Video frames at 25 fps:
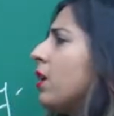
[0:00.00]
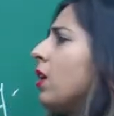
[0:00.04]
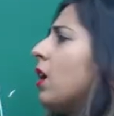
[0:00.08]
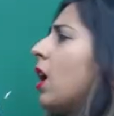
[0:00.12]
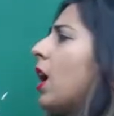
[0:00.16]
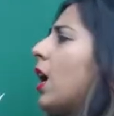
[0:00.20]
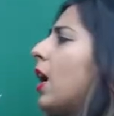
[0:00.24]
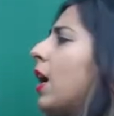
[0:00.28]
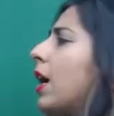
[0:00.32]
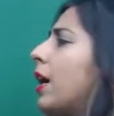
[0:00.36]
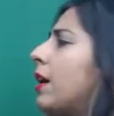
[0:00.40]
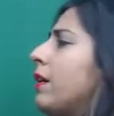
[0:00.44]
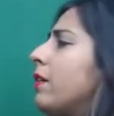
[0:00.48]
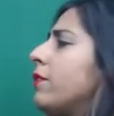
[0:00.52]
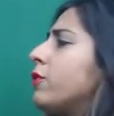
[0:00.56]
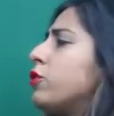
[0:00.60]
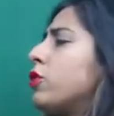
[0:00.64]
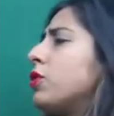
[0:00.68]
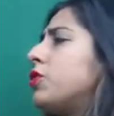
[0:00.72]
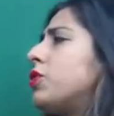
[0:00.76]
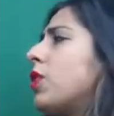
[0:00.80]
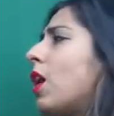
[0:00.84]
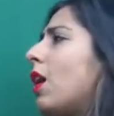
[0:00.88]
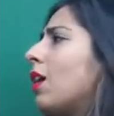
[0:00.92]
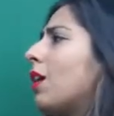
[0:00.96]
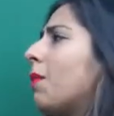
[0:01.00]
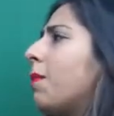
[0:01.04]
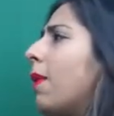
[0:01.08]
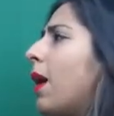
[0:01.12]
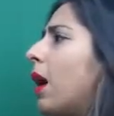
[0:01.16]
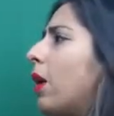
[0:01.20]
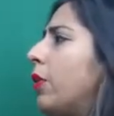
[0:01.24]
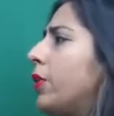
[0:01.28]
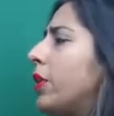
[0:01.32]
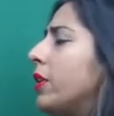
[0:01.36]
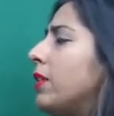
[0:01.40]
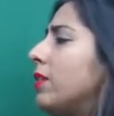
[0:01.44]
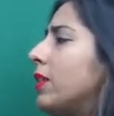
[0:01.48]
To talk
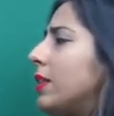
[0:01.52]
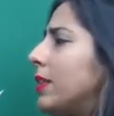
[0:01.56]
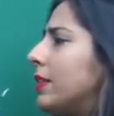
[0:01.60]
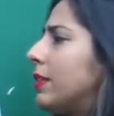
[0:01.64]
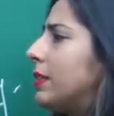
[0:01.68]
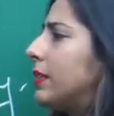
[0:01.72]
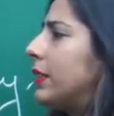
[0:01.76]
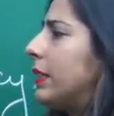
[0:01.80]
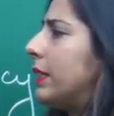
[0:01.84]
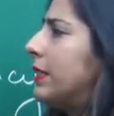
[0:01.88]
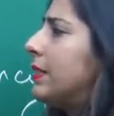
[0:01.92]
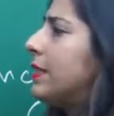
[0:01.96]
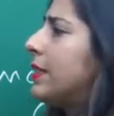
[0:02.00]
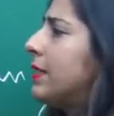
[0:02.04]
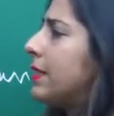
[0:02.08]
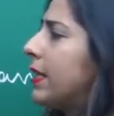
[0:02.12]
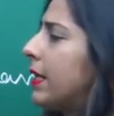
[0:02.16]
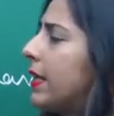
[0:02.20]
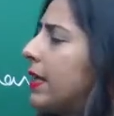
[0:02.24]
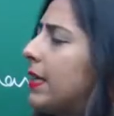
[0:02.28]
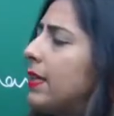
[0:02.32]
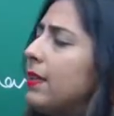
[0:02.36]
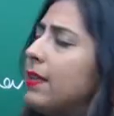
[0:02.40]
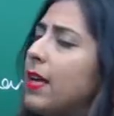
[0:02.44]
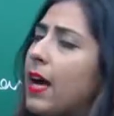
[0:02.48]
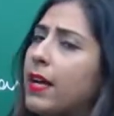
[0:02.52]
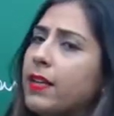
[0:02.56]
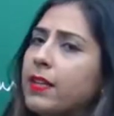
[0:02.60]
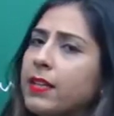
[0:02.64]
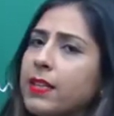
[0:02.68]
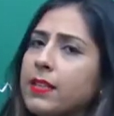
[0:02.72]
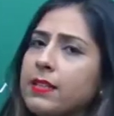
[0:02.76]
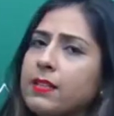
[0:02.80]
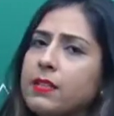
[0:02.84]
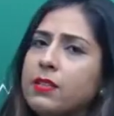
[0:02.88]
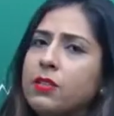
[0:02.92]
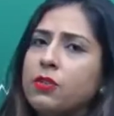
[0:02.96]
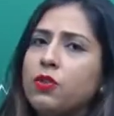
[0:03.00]
about in detail, that
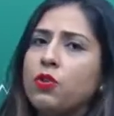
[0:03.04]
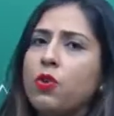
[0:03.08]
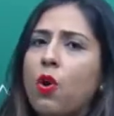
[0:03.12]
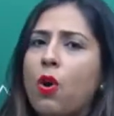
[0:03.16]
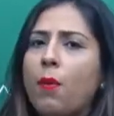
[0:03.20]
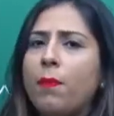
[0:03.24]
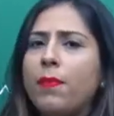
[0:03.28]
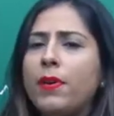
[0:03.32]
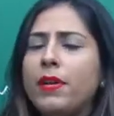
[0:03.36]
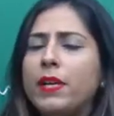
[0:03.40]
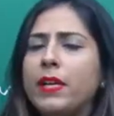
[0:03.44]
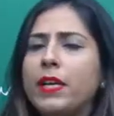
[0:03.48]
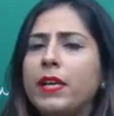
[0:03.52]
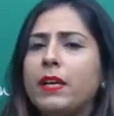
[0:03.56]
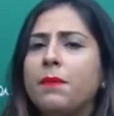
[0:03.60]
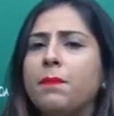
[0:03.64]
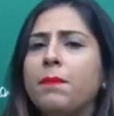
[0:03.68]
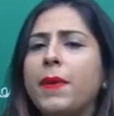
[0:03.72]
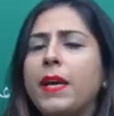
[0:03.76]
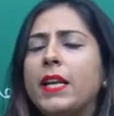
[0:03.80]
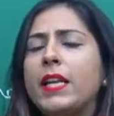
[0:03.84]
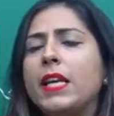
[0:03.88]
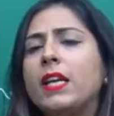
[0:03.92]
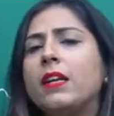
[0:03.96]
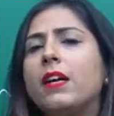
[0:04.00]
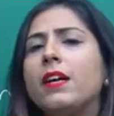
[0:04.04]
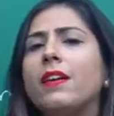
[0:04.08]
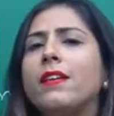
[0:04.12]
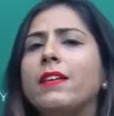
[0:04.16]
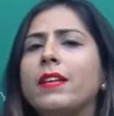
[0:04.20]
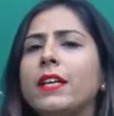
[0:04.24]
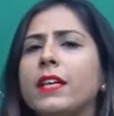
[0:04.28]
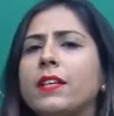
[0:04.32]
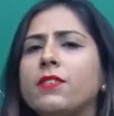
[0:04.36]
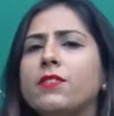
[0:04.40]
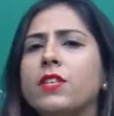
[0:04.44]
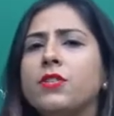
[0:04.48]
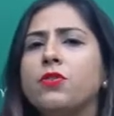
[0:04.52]
is, normally many
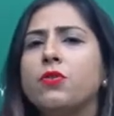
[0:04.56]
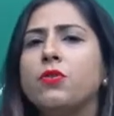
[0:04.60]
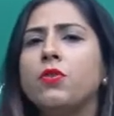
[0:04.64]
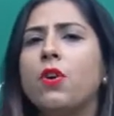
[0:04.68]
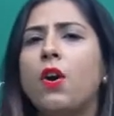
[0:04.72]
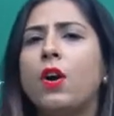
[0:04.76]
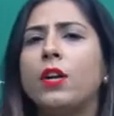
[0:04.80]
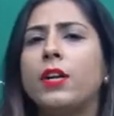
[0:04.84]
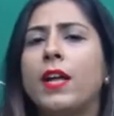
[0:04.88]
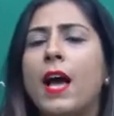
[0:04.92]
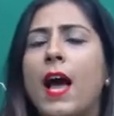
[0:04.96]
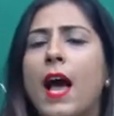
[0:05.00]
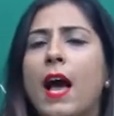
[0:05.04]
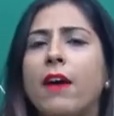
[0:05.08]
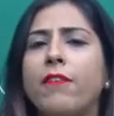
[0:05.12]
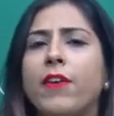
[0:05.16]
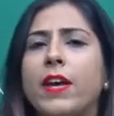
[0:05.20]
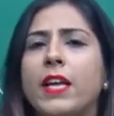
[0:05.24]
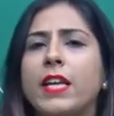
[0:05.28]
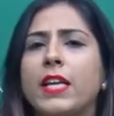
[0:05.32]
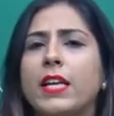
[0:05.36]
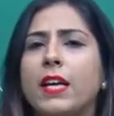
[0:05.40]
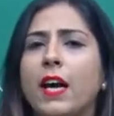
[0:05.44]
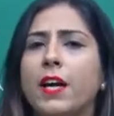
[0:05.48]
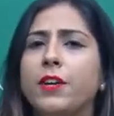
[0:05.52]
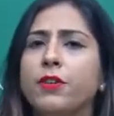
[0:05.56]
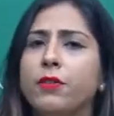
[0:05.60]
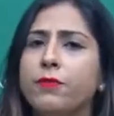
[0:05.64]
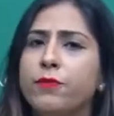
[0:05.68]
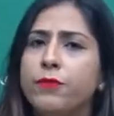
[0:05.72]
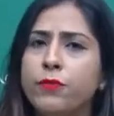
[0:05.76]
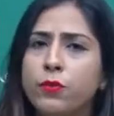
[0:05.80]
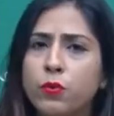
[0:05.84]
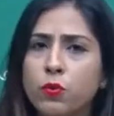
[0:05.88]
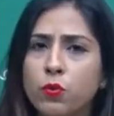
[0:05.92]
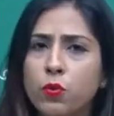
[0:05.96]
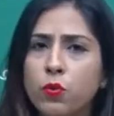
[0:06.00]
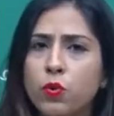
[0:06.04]
countries, they do not have any kind of
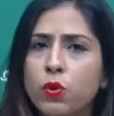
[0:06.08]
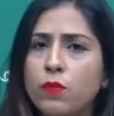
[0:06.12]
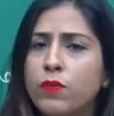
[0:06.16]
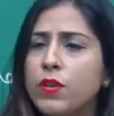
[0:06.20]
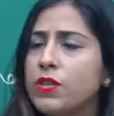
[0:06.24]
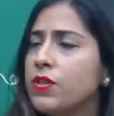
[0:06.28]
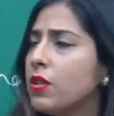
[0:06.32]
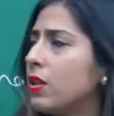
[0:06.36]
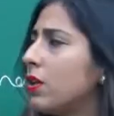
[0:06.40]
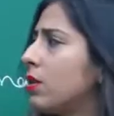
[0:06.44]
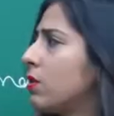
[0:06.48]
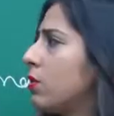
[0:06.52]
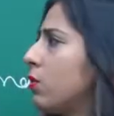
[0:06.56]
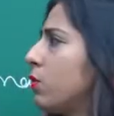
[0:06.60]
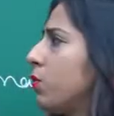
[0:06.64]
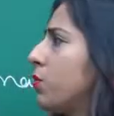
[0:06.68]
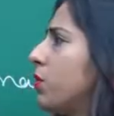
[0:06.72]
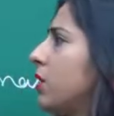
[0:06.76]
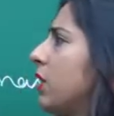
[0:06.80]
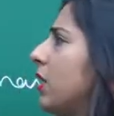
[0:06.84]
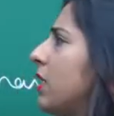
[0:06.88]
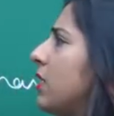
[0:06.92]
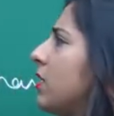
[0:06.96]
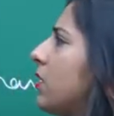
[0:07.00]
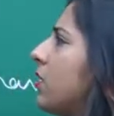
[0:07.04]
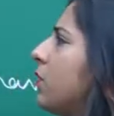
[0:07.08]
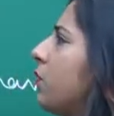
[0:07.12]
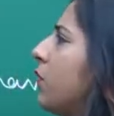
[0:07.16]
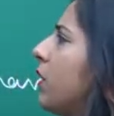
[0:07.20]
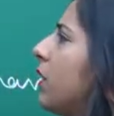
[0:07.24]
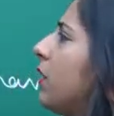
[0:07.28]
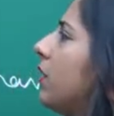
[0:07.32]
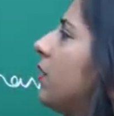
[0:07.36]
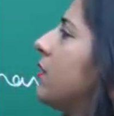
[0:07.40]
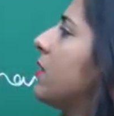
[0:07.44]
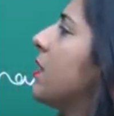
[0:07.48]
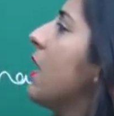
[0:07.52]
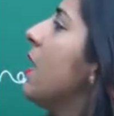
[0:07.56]
rule which are associated with this